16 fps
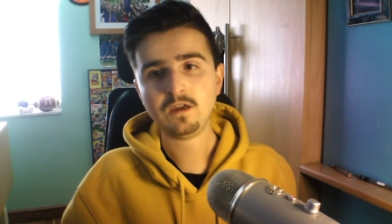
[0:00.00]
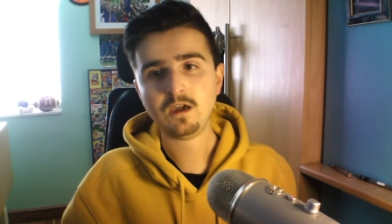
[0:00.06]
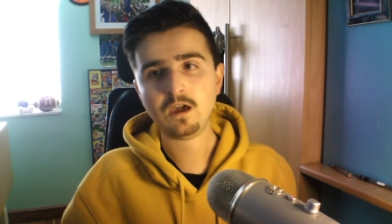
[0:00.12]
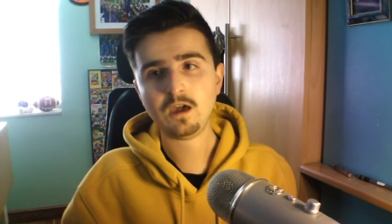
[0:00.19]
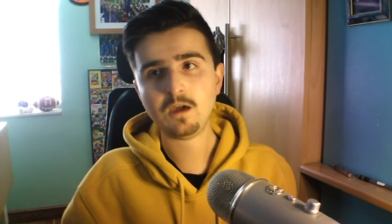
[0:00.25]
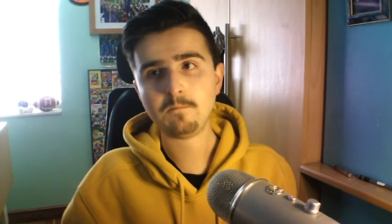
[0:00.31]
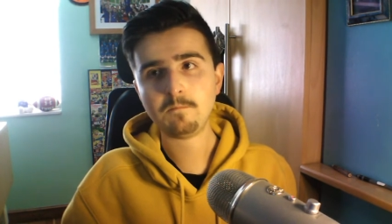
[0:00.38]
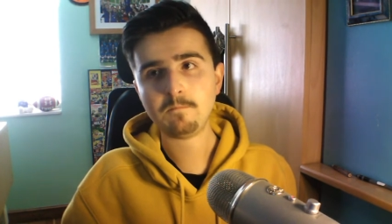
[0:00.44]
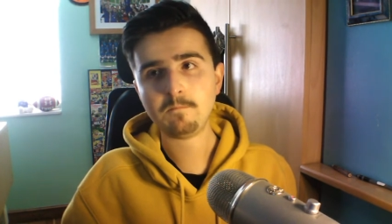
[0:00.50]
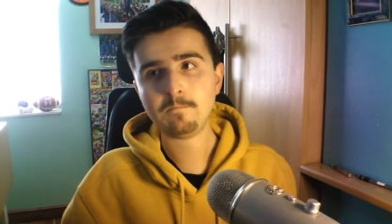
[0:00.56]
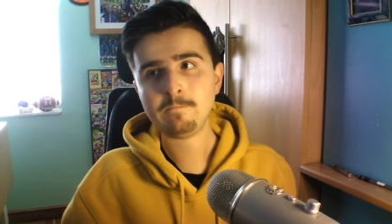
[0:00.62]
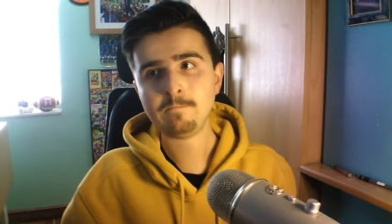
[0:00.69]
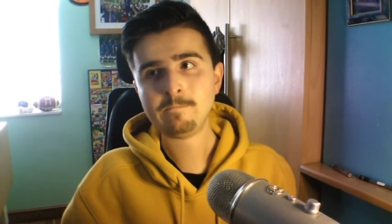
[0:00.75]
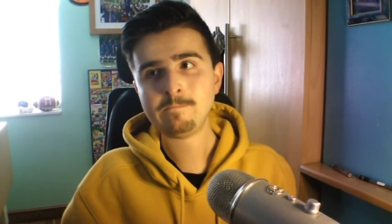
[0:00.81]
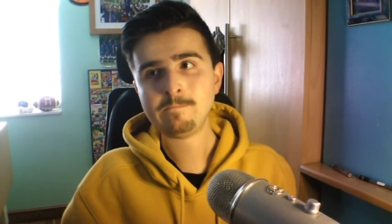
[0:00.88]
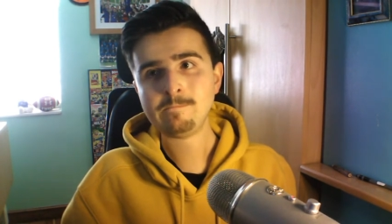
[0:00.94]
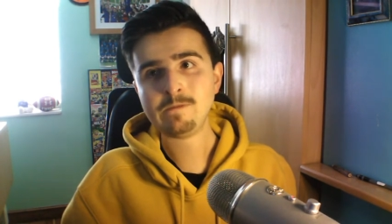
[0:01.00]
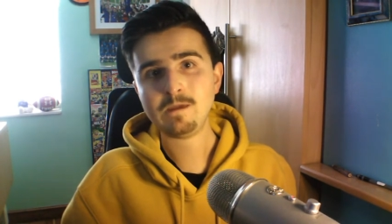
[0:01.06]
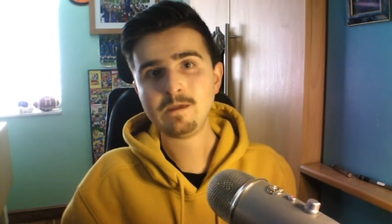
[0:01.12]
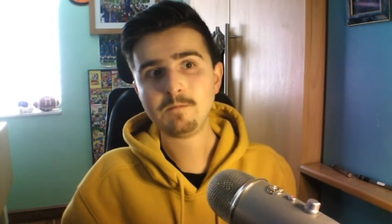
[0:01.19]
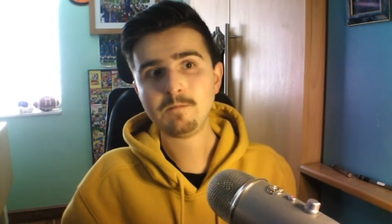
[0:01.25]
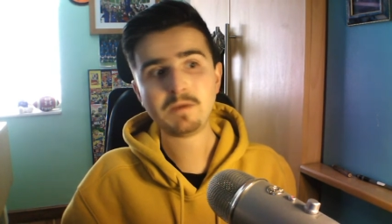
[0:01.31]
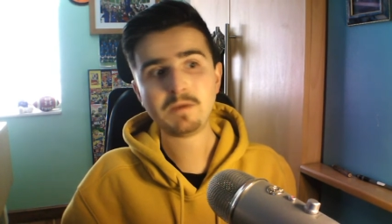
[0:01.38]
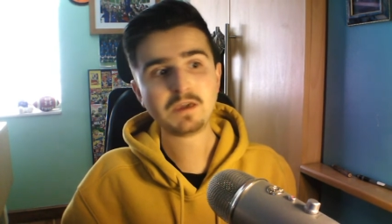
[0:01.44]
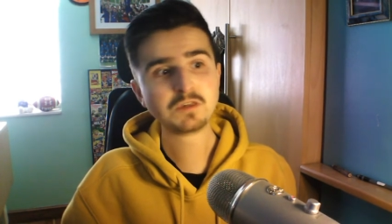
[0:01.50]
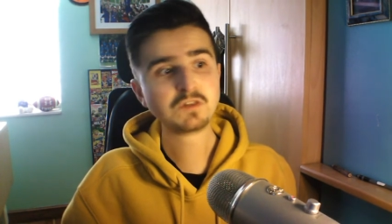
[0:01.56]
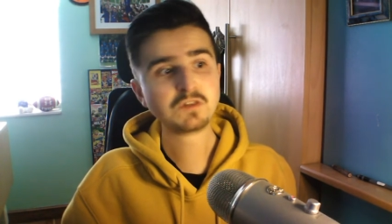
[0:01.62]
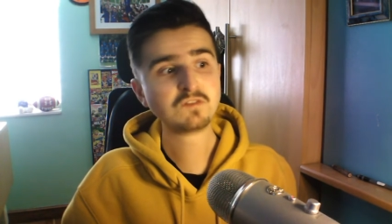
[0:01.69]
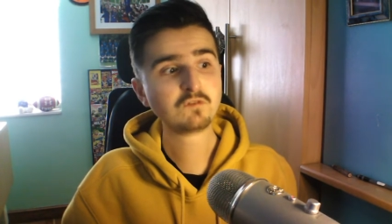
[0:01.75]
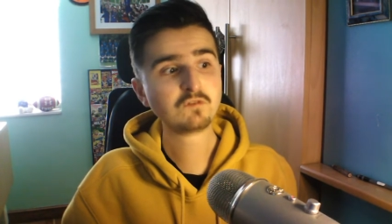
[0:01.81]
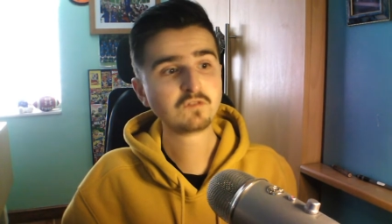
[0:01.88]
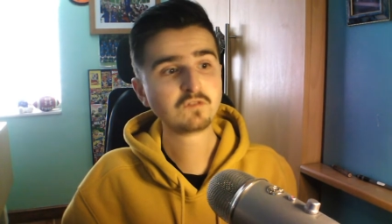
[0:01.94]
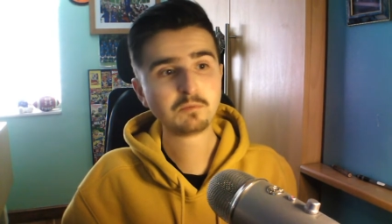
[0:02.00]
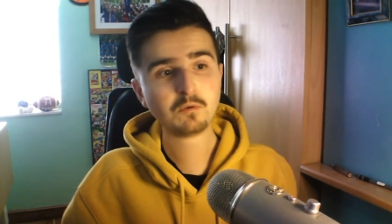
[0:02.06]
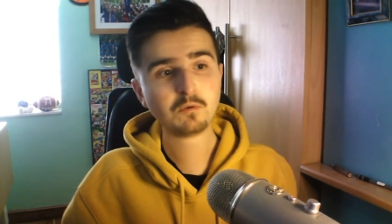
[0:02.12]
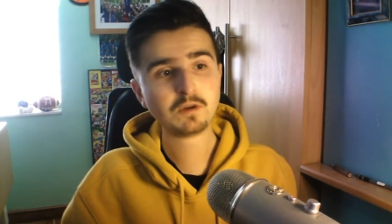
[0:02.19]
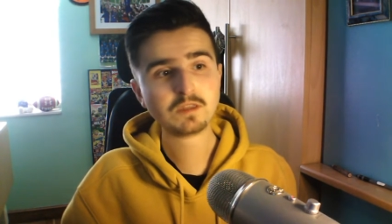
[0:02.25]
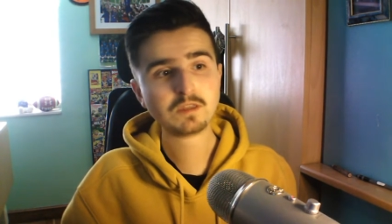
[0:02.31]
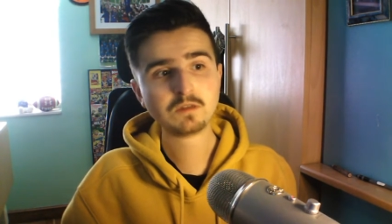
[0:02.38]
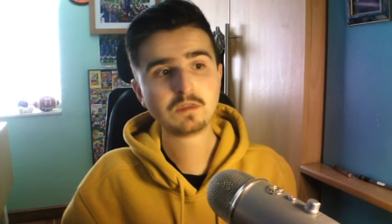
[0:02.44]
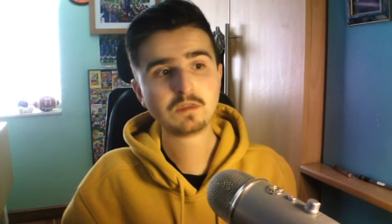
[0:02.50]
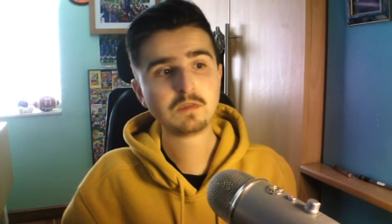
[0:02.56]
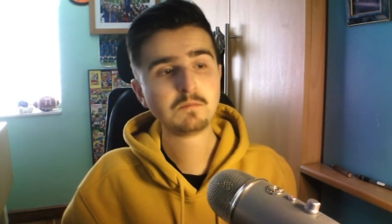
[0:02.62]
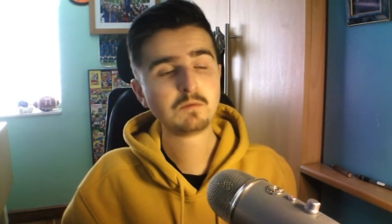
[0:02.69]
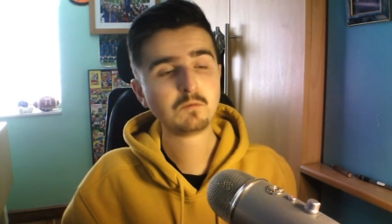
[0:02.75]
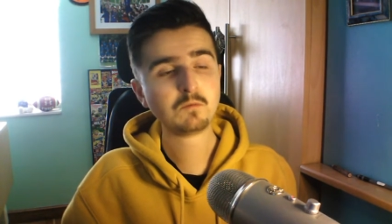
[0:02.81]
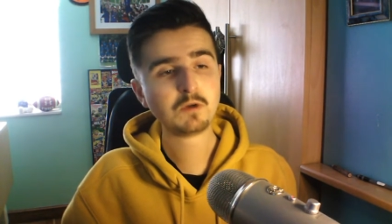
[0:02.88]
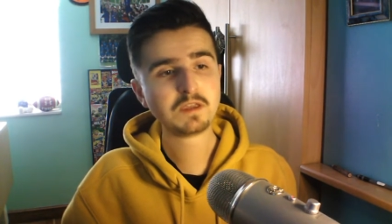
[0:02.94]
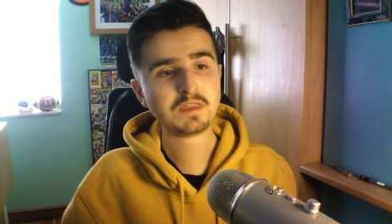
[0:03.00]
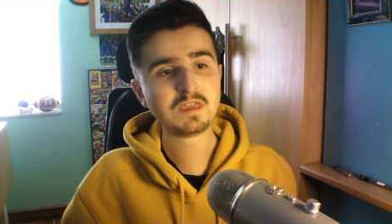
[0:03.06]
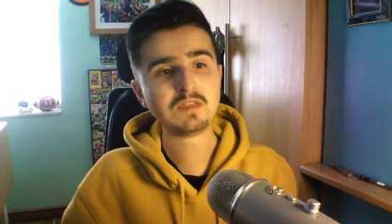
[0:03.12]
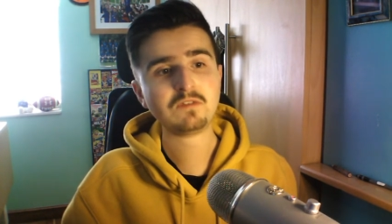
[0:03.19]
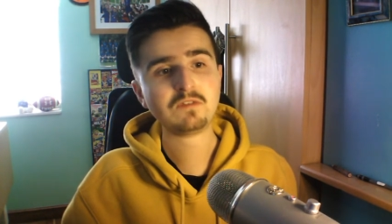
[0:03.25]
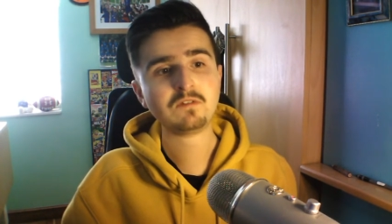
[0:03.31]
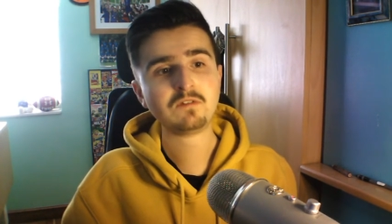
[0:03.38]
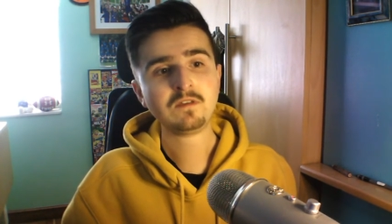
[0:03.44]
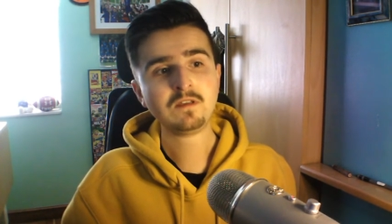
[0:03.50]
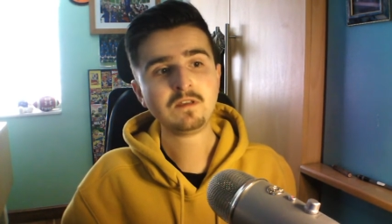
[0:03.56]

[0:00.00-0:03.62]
But she still supported him in what he did